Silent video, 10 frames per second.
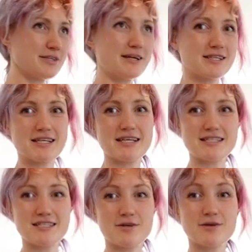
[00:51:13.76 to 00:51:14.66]

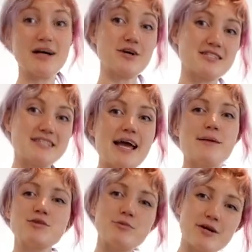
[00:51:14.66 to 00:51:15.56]
demonetized, so I got
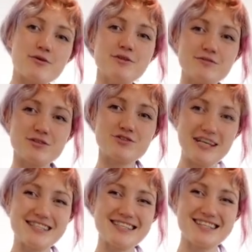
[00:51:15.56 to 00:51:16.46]
Sam to wear all of the
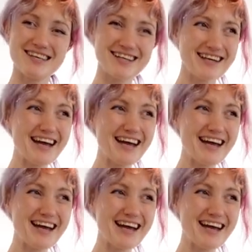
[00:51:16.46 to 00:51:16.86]
dresses.